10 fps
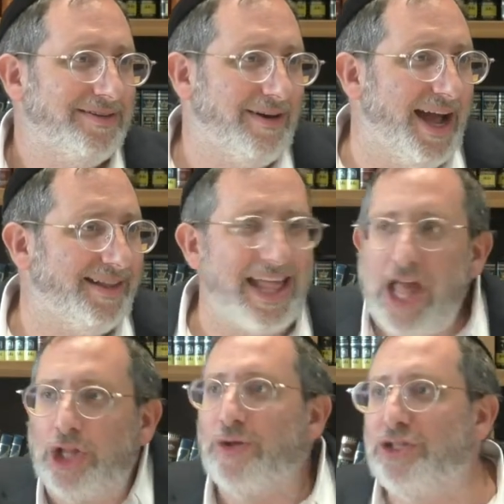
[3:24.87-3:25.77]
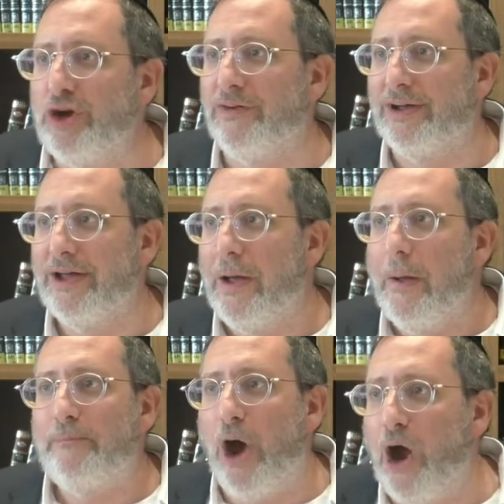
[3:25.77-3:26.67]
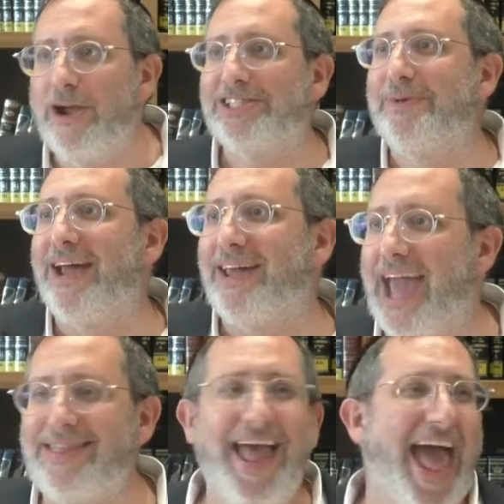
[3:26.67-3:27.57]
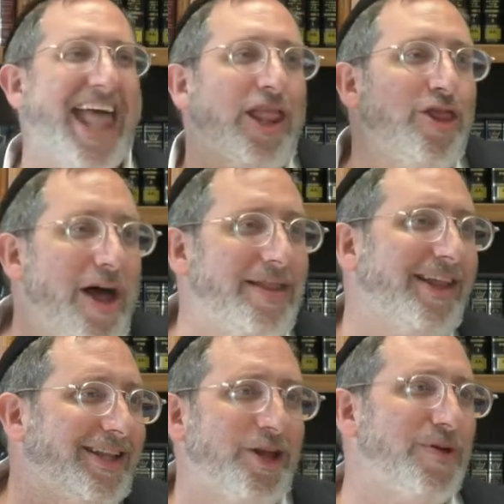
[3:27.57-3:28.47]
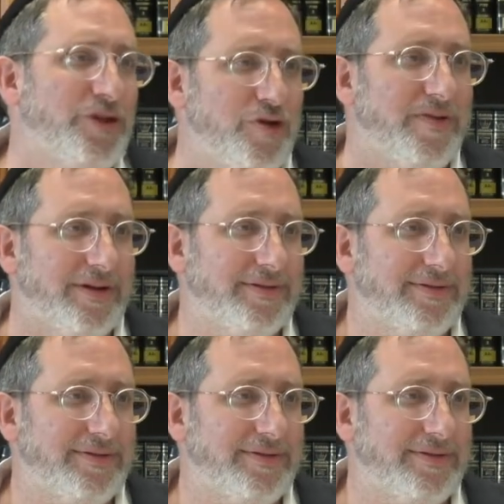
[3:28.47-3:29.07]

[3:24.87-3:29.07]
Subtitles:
Right? That's nothing to do with tshuva. Parish minachet has nothing to do with tshuva.